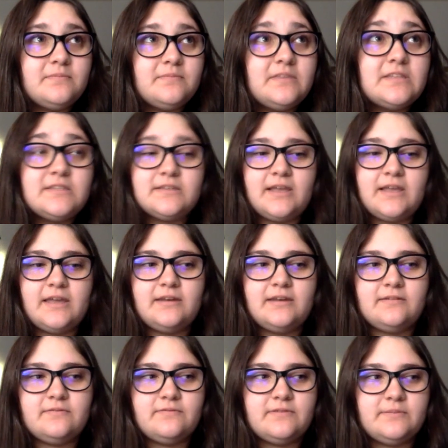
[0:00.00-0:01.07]
this kind
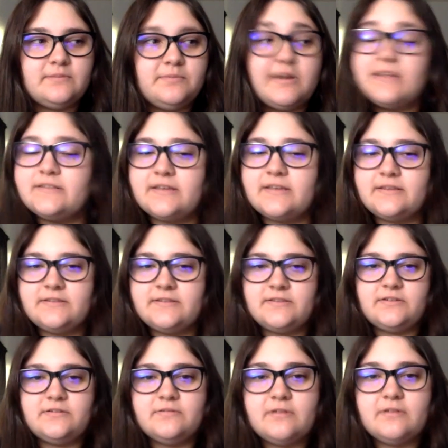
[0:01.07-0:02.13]
of brings us
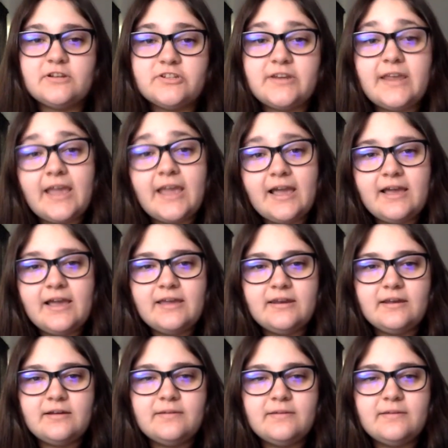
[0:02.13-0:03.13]
to a question I had.